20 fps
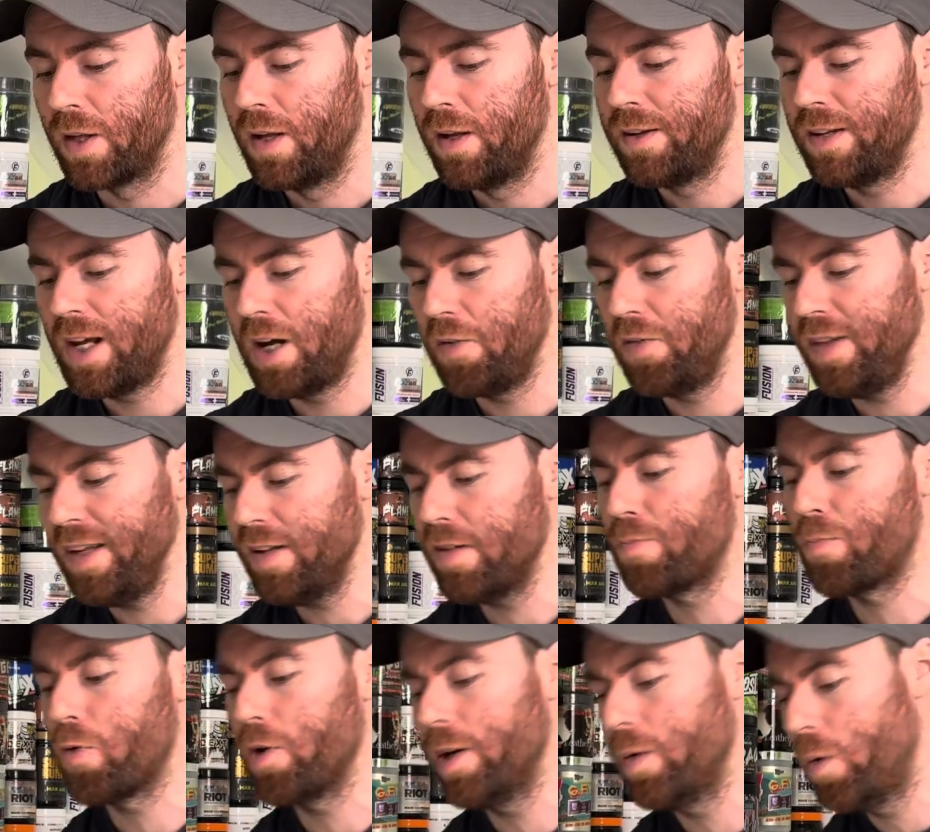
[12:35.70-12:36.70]
Now, this
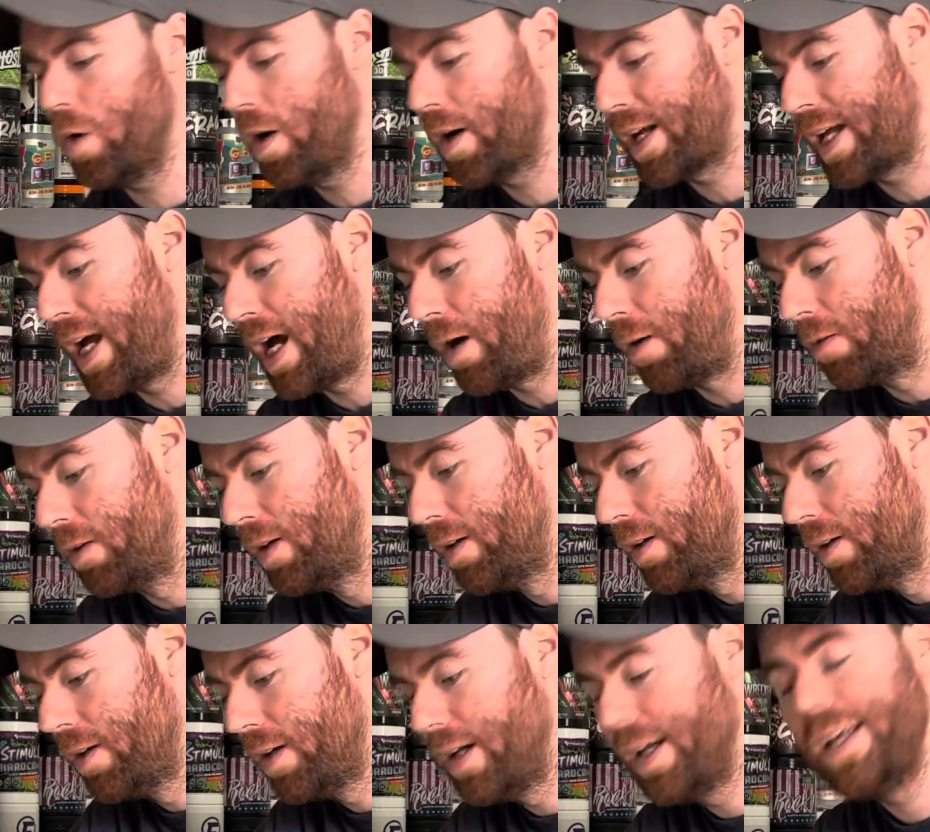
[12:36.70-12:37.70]
pre-workout
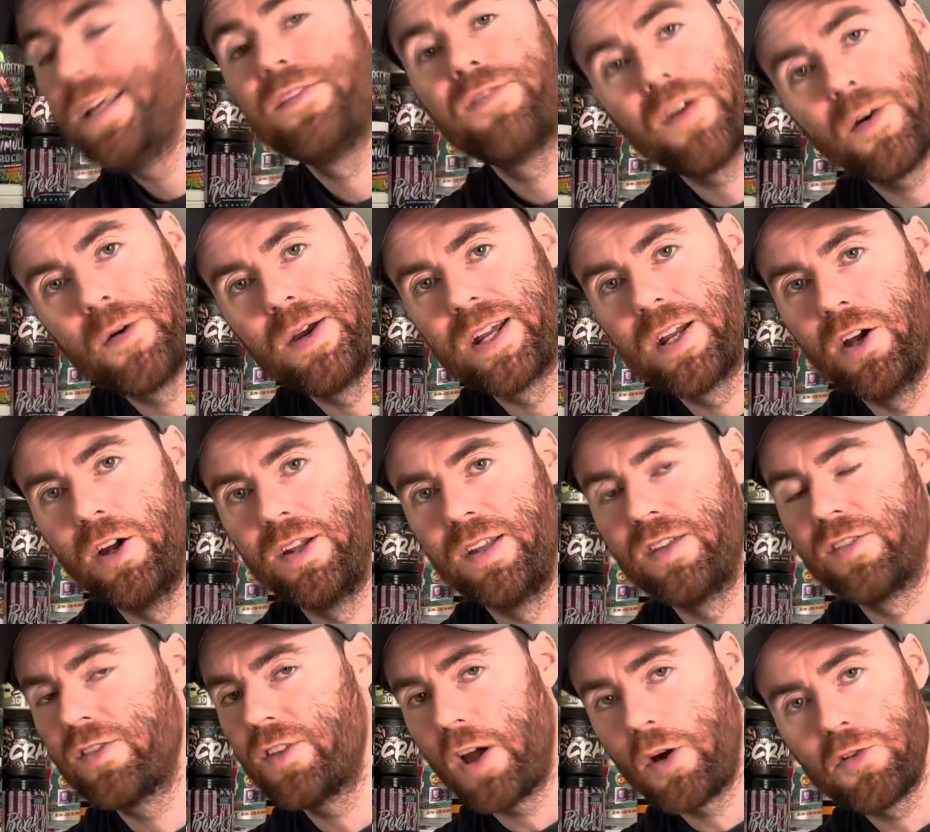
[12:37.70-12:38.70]
is very good. It's
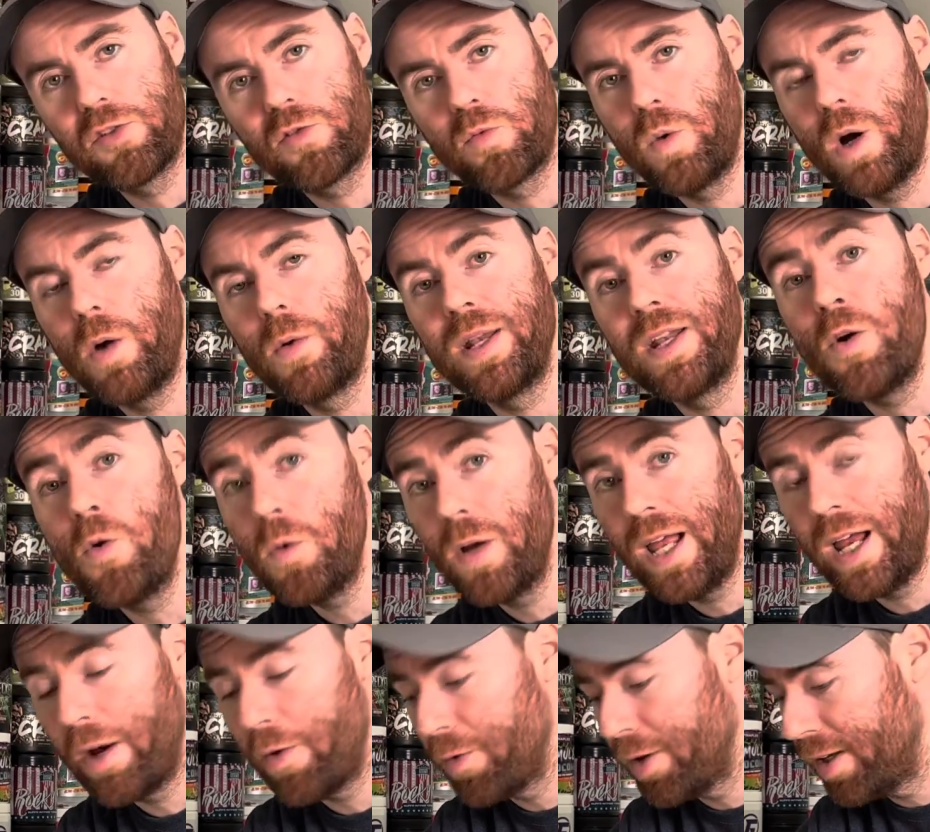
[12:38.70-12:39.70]
dosed well in all
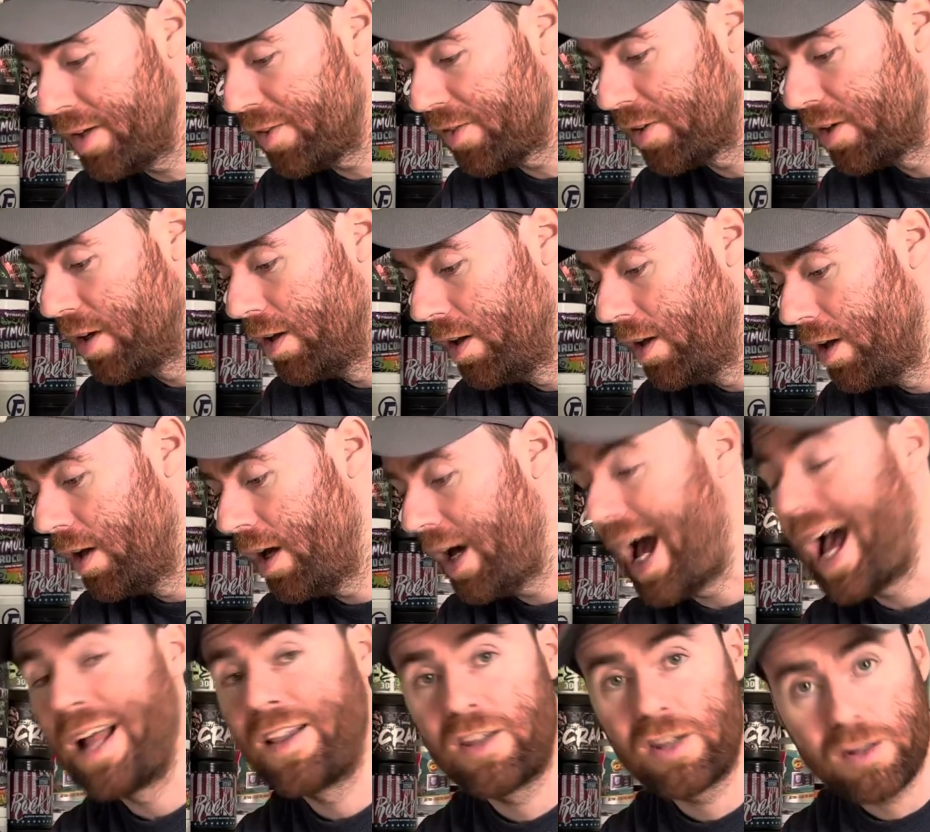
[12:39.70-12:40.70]
areas,
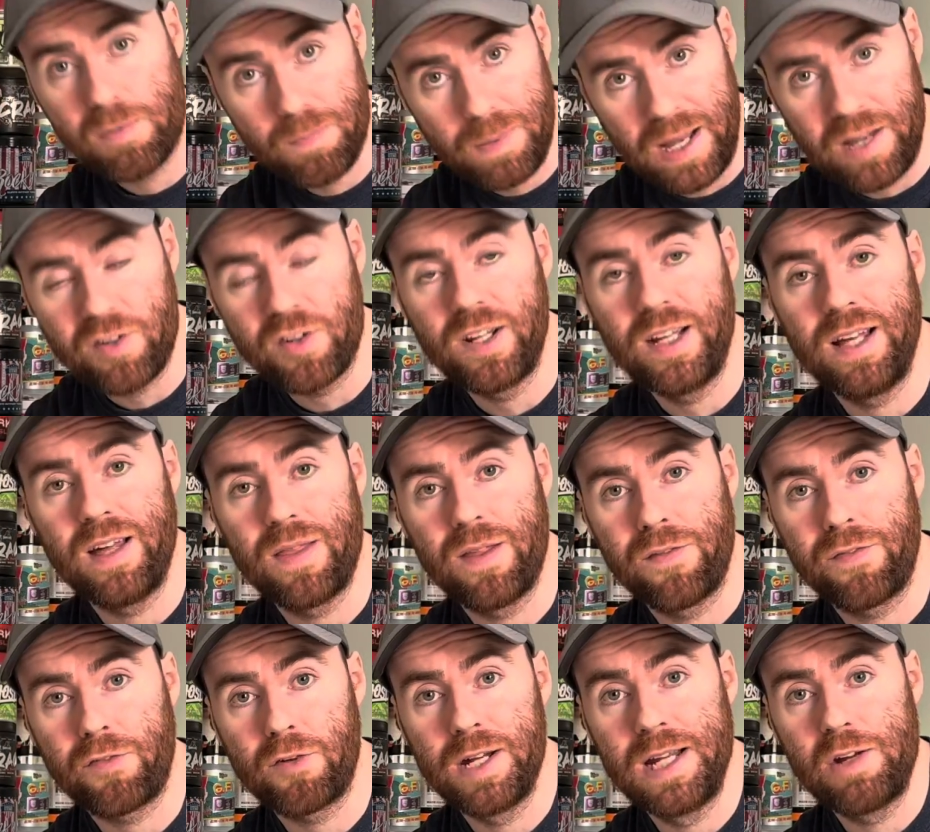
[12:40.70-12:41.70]
especially at the
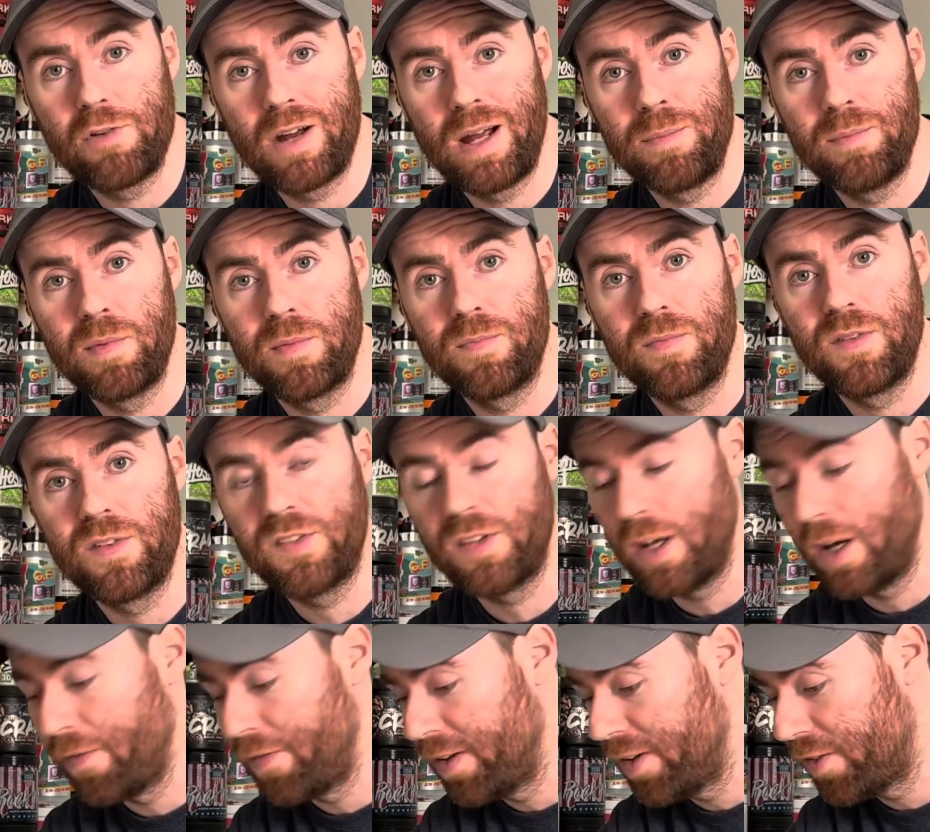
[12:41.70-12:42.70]
3-gram
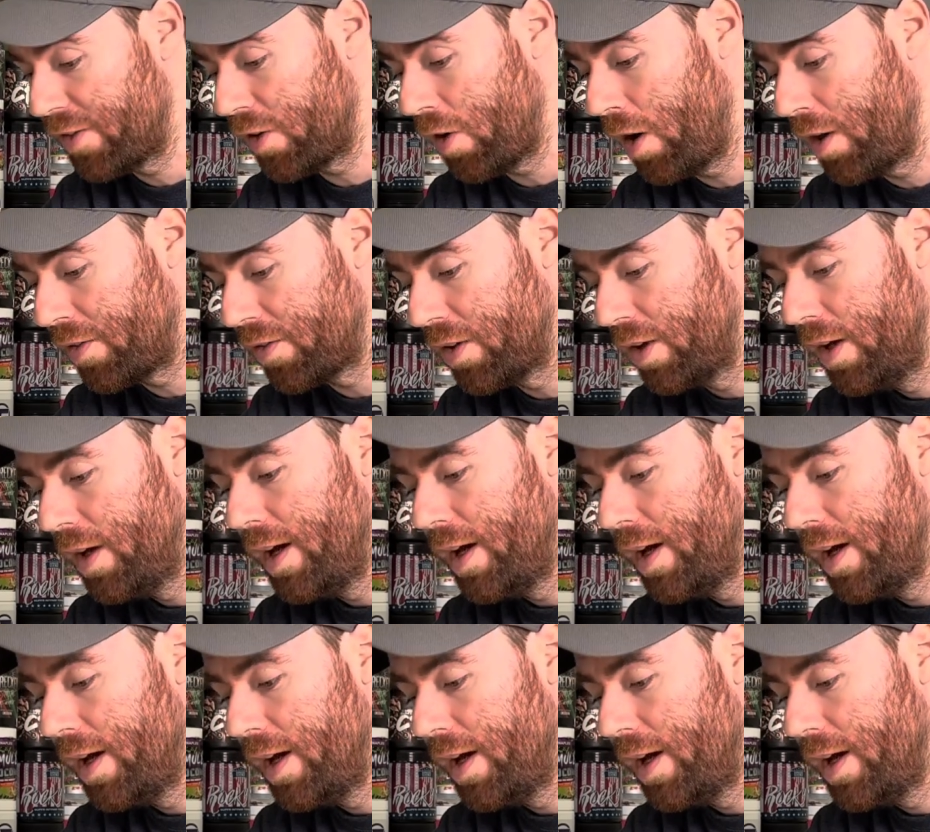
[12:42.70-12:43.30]
serving size.